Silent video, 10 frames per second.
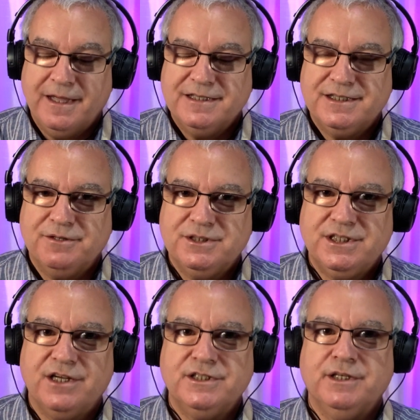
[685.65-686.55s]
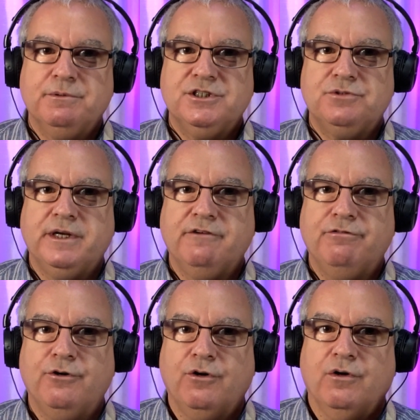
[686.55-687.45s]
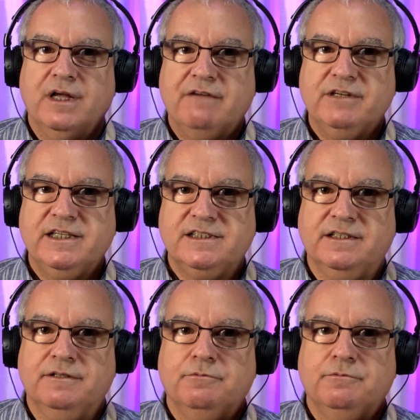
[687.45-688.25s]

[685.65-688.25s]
So starting with string 4, have a listen.